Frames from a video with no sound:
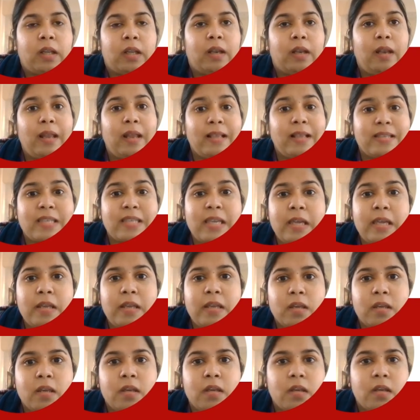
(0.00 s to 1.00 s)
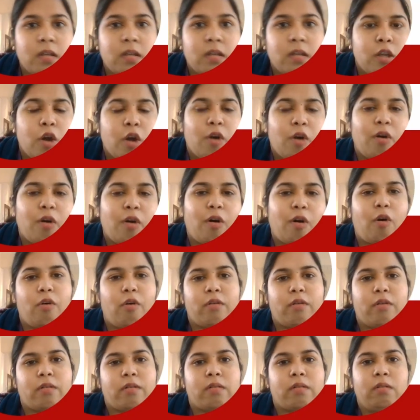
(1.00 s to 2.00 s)
listen
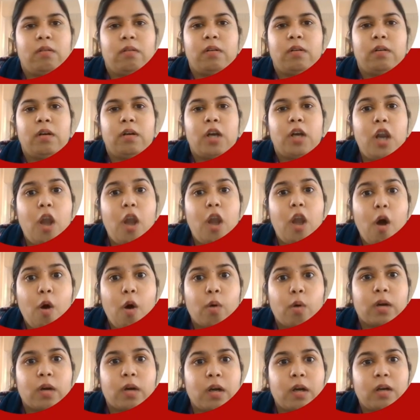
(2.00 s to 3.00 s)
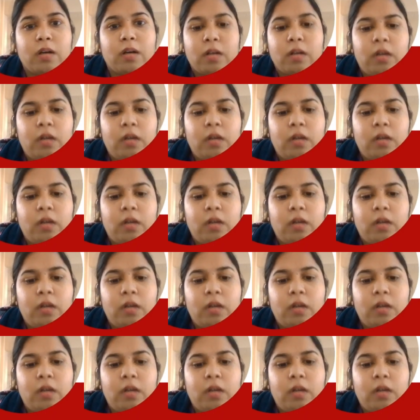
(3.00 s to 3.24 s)
or look.